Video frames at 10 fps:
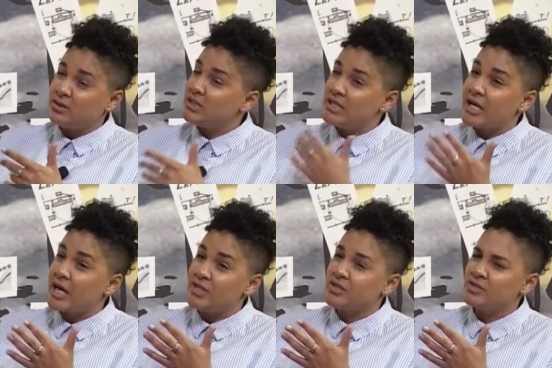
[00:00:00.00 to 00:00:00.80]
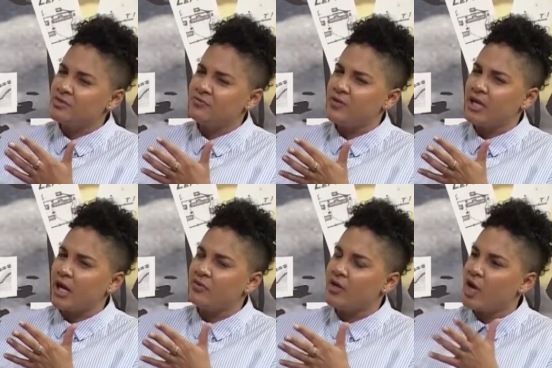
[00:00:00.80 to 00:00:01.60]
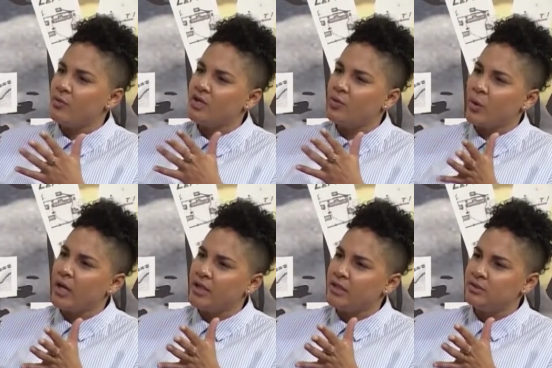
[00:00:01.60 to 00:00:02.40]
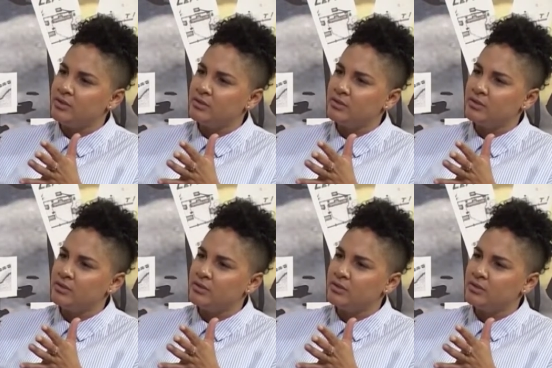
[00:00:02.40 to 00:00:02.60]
teenagers to feel like the only way